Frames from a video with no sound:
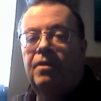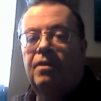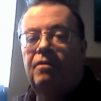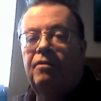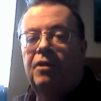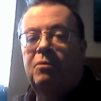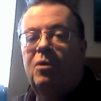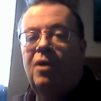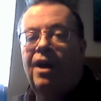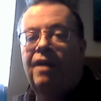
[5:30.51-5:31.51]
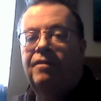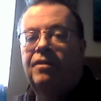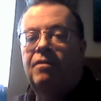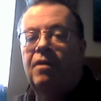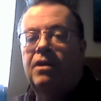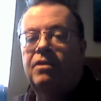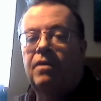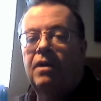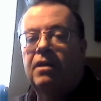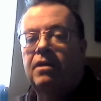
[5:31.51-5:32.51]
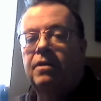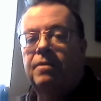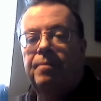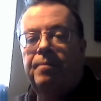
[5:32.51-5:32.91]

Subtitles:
The Fed will have to raise rates.